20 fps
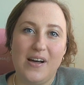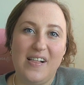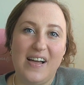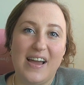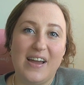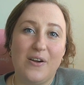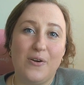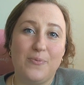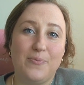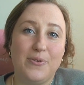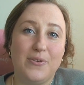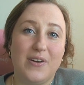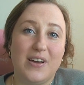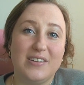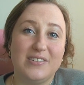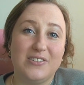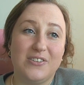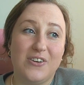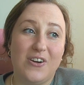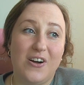I hope you
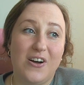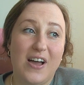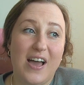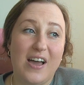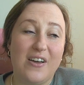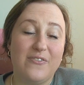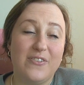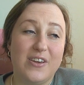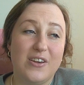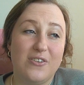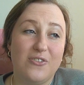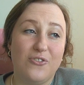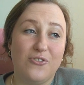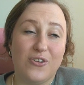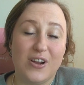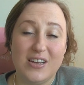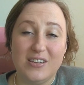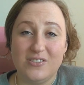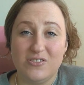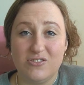guys are all having a
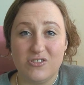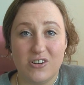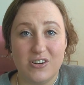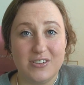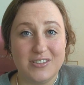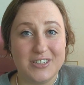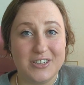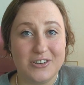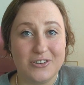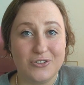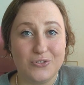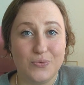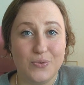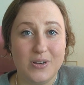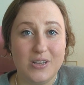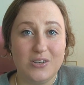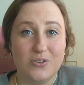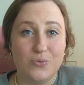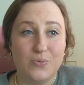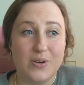great start to your
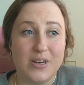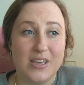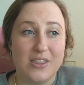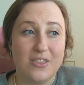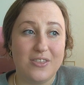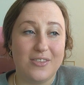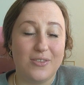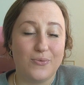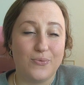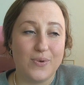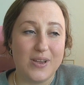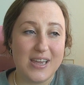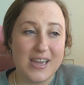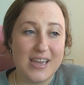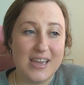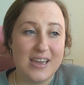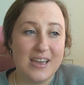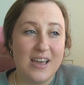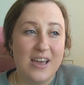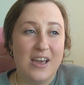
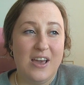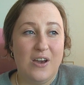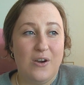2023.